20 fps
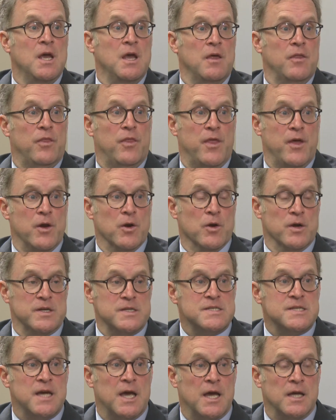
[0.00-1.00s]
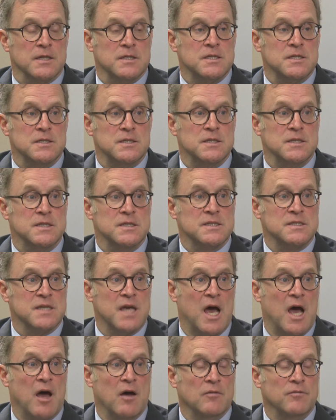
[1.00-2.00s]
their intent to
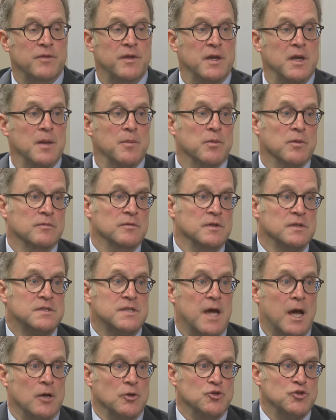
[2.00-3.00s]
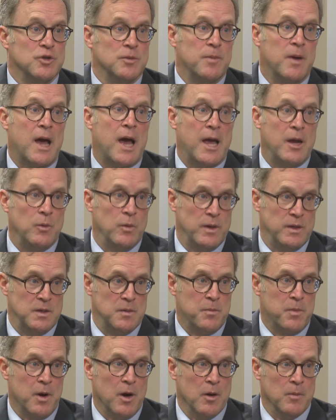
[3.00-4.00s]
dissolve the Naperville Township Highway
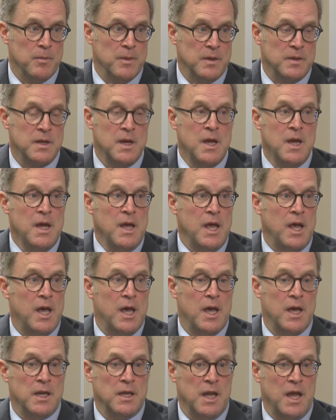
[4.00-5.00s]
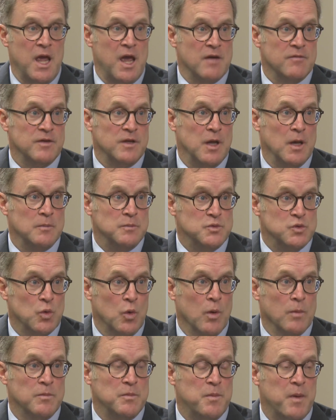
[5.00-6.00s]
Department and have it
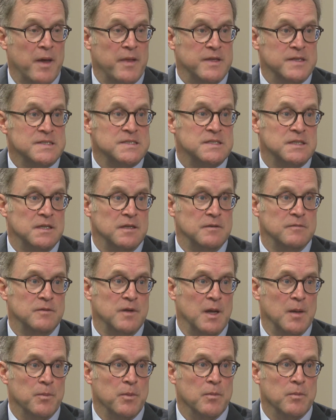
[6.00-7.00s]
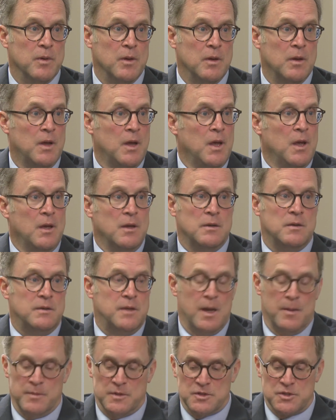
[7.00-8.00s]
absorbed by the city of Naperville.
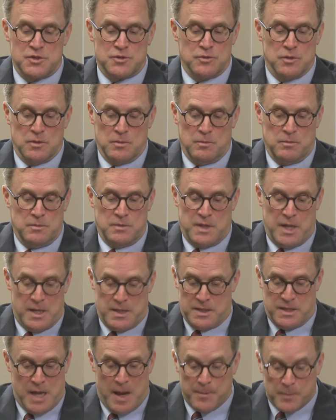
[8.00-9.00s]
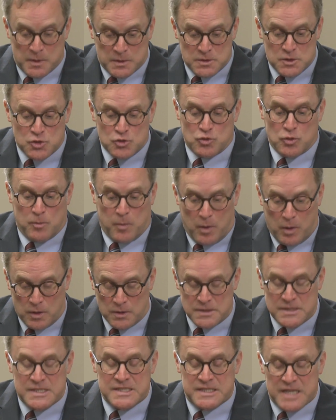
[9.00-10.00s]

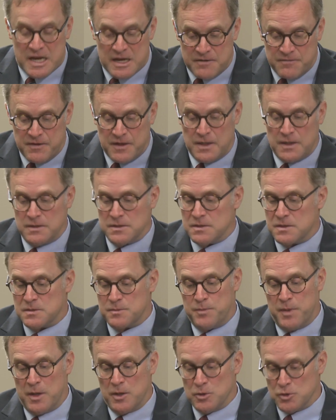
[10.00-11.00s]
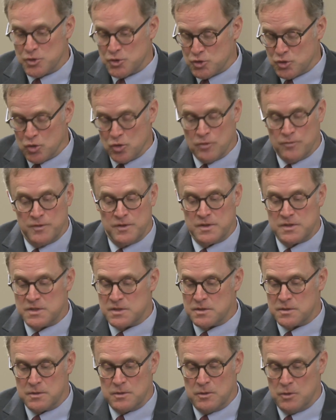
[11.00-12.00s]
Demonstrable savings, better
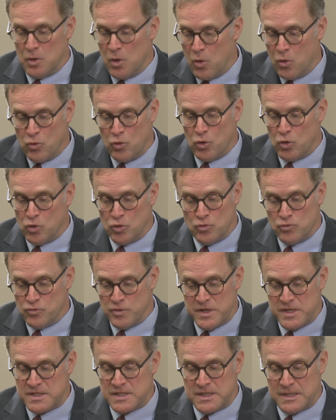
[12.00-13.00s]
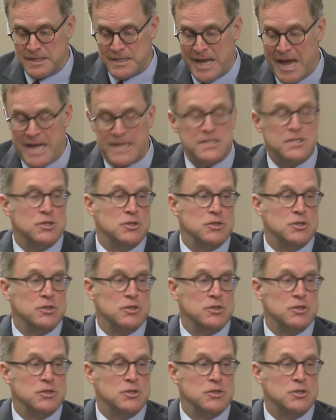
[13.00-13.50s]
service, no good reason not to.